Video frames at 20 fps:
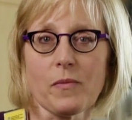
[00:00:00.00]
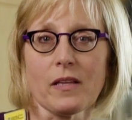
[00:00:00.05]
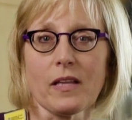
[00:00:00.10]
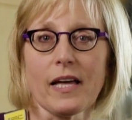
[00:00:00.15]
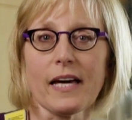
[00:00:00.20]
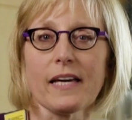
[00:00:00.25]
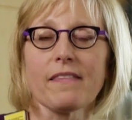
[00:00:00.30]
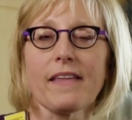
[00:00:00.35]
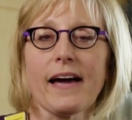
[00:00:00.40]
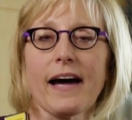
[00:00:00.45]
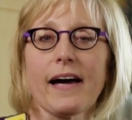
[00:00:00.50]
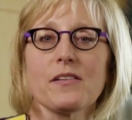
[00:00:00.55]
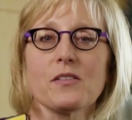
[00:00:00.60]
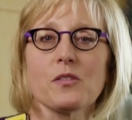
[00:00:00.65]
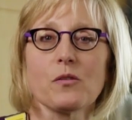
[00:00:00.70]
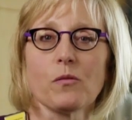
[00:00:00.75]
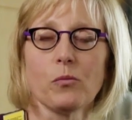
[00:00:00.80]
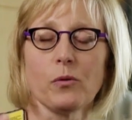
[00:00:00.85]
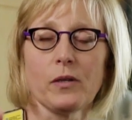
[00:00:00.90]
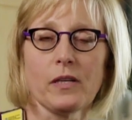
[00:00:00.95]
me like that?
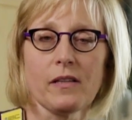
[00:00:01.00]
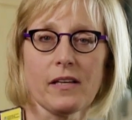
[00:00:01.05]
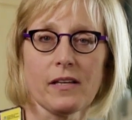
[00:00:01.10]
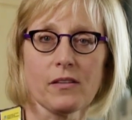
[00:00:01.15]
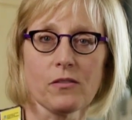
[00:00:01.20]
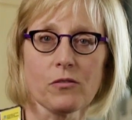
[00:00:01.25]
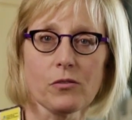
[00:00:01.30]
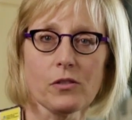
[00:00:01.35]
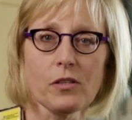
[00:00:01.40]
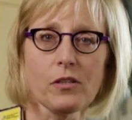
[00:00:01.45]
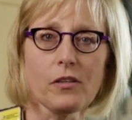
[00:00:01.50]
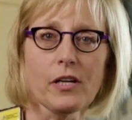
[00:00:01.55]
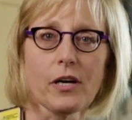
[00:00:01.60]
So breathe in through your